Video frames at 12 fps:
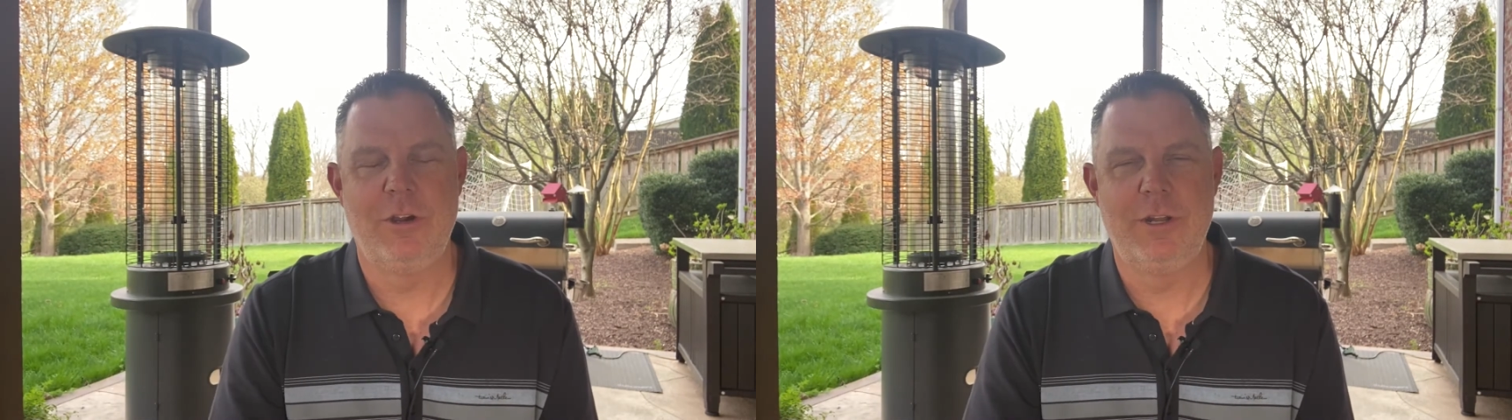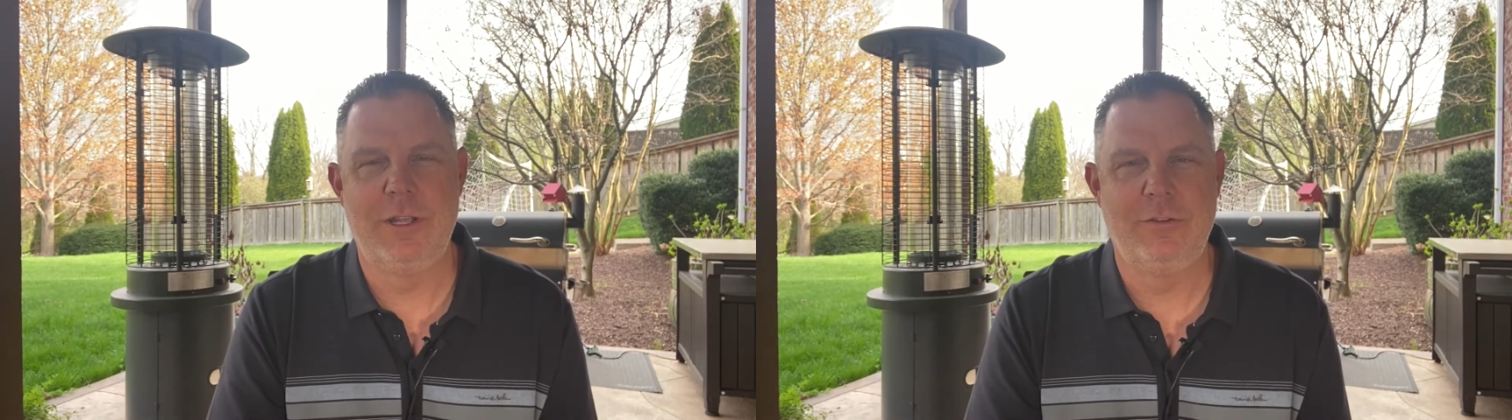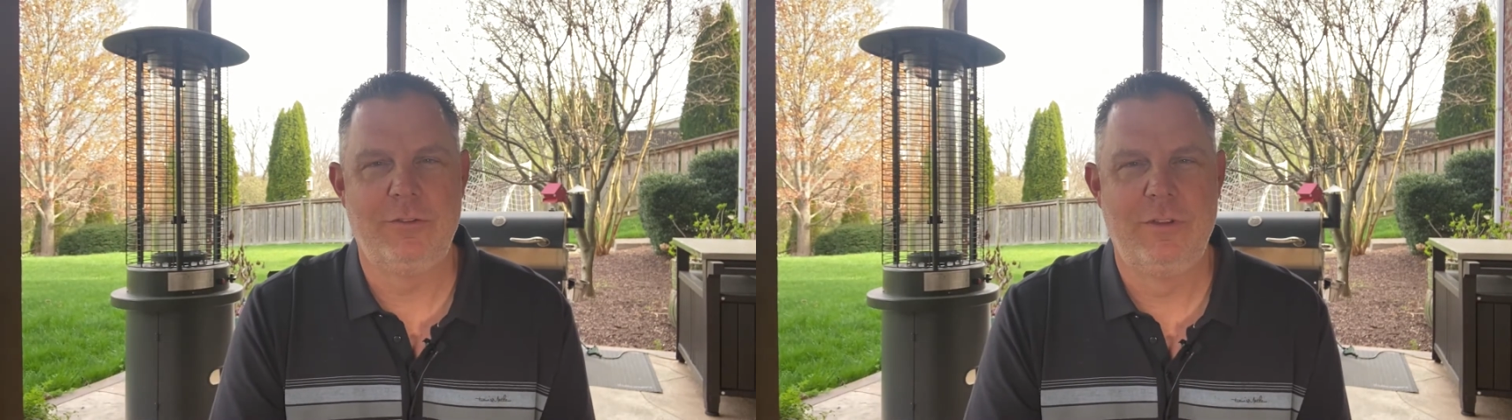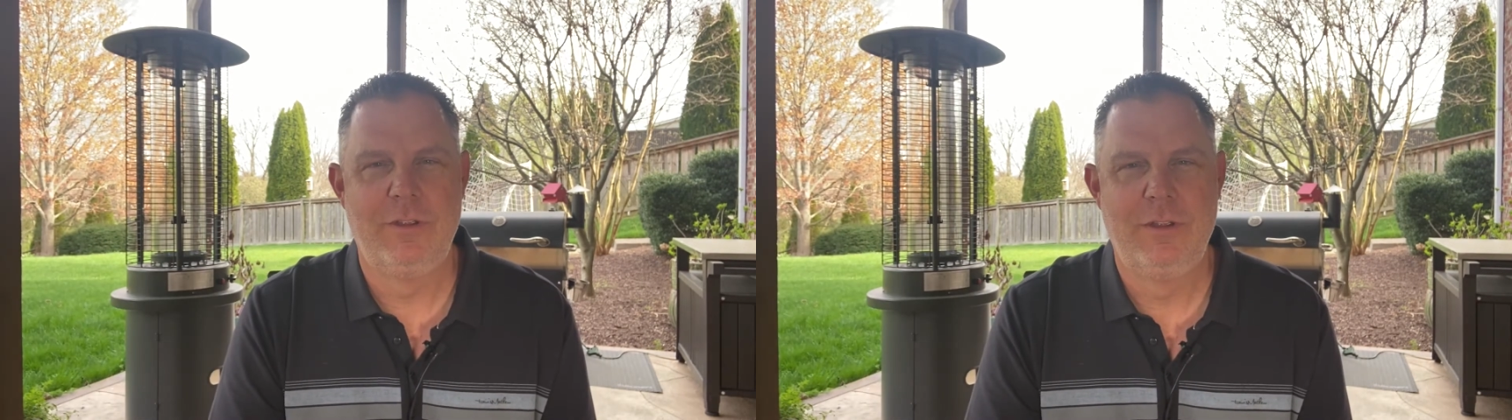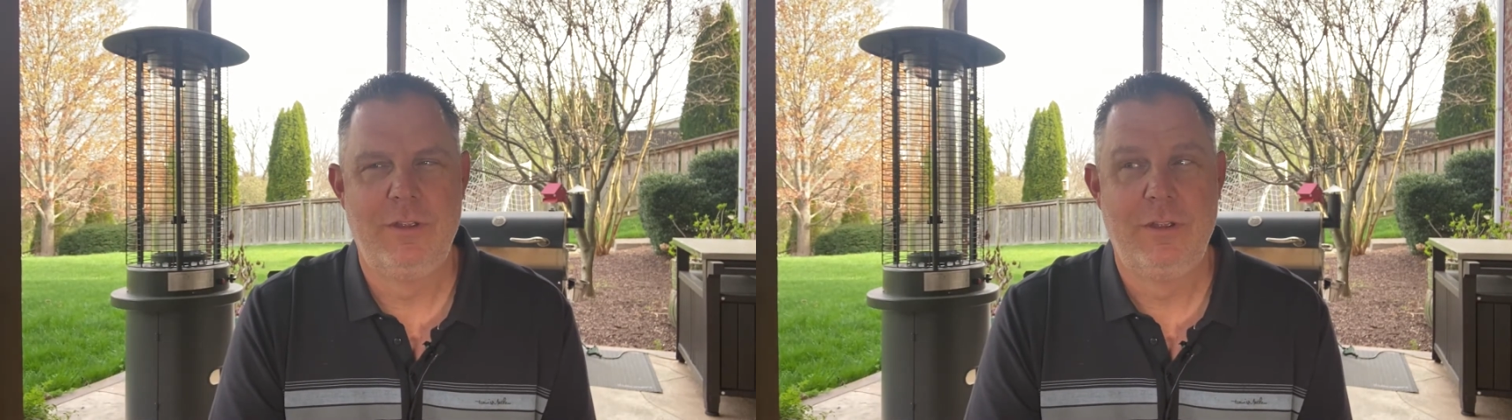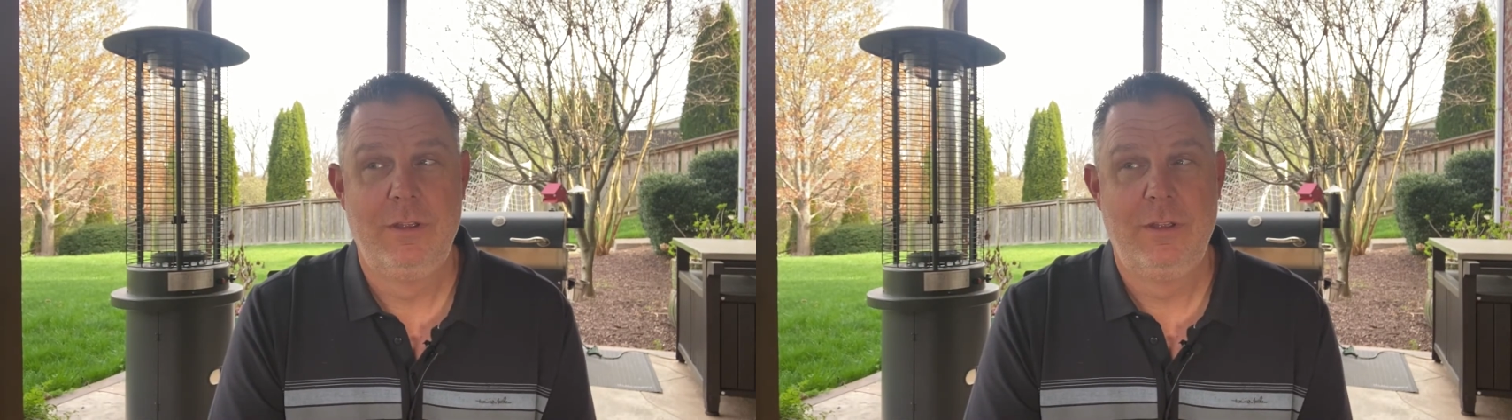earnings.
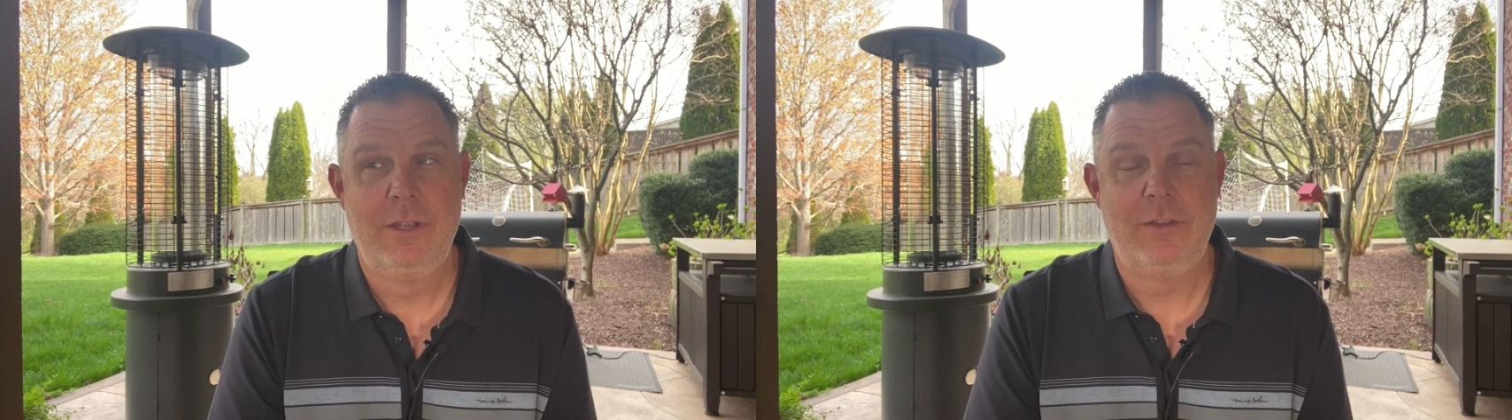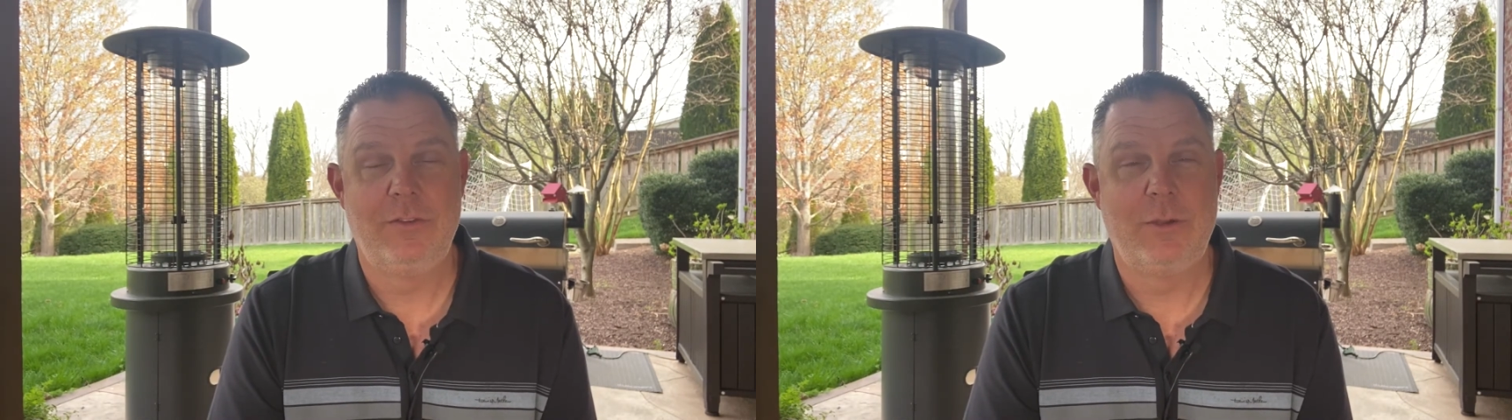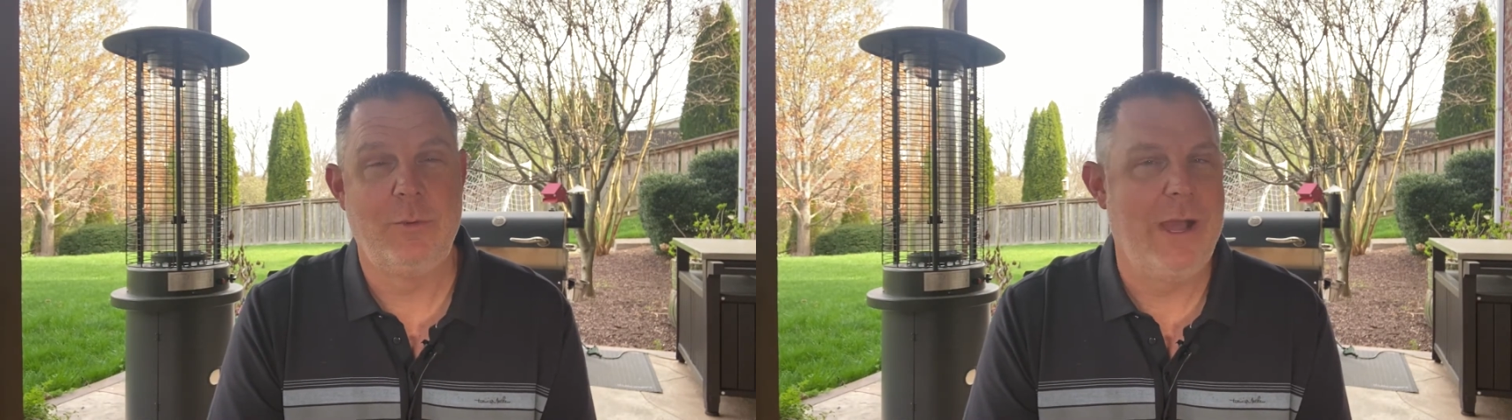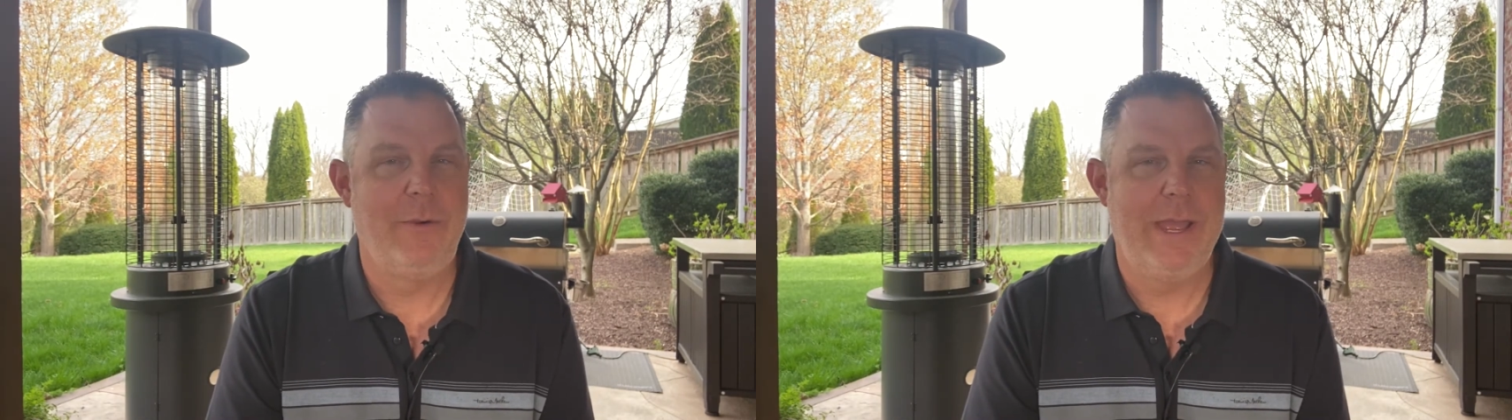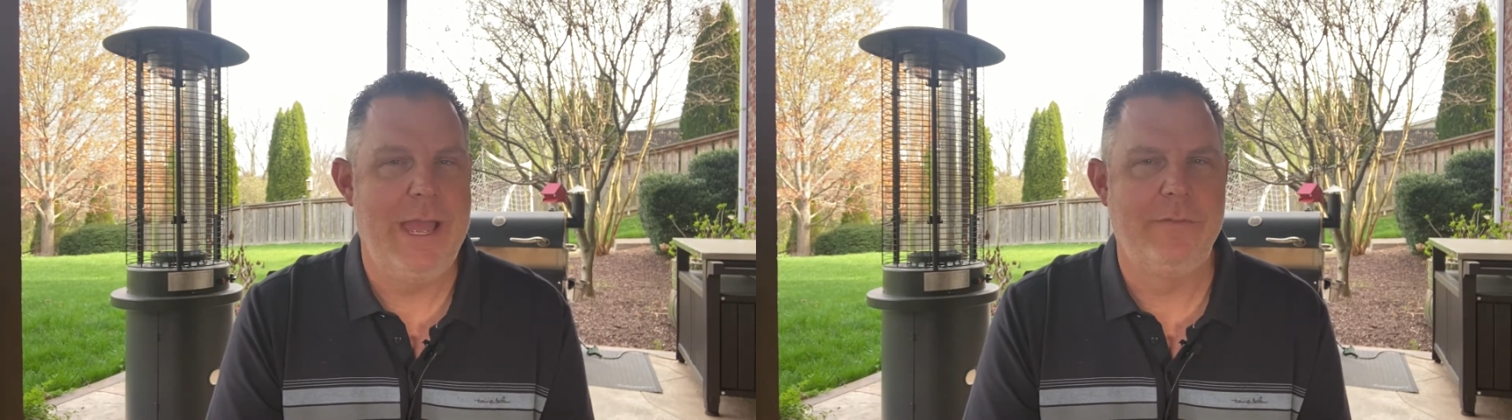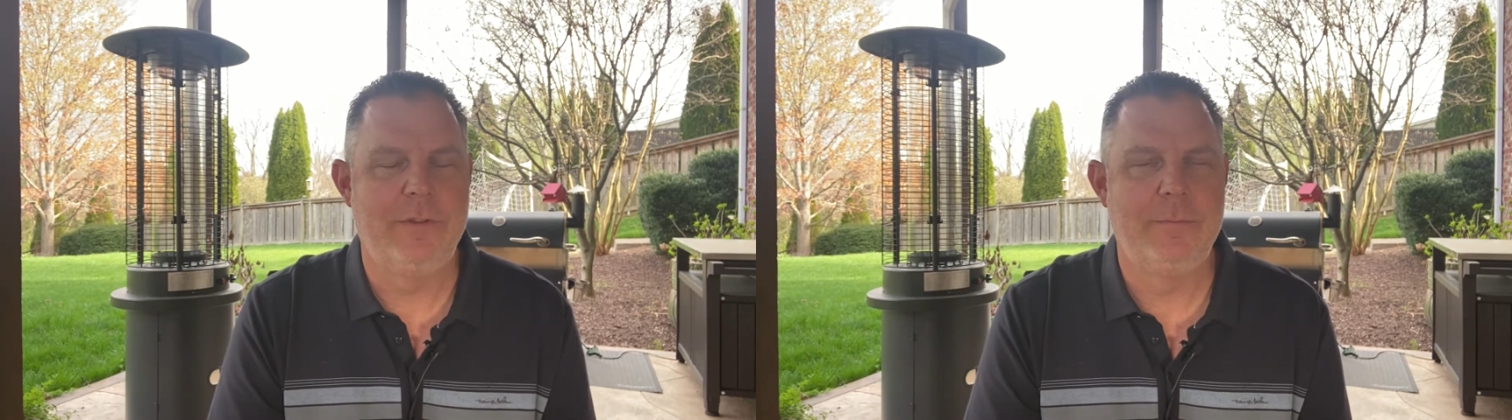He's like, wow, I
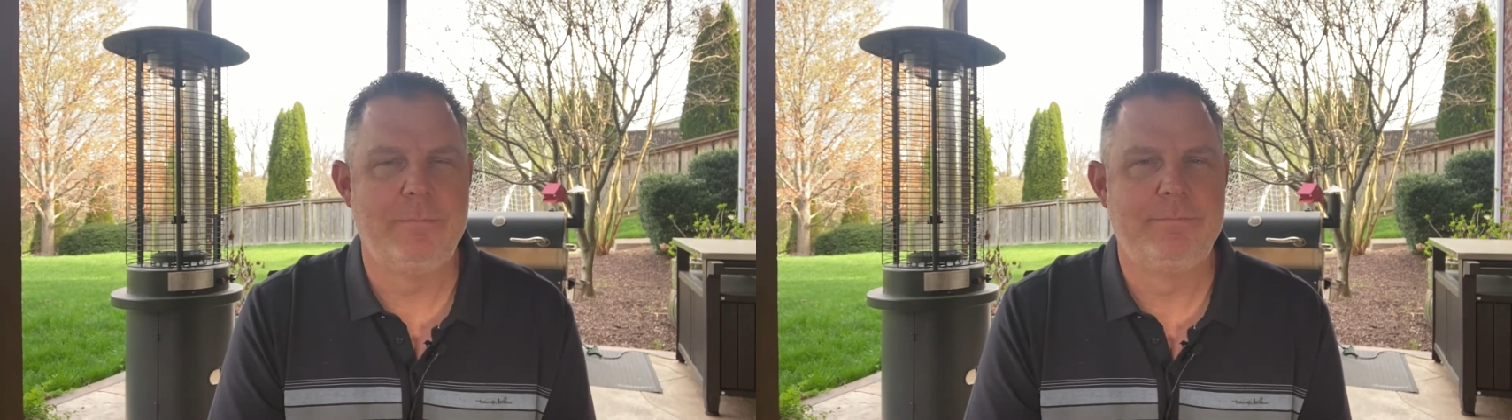haven't.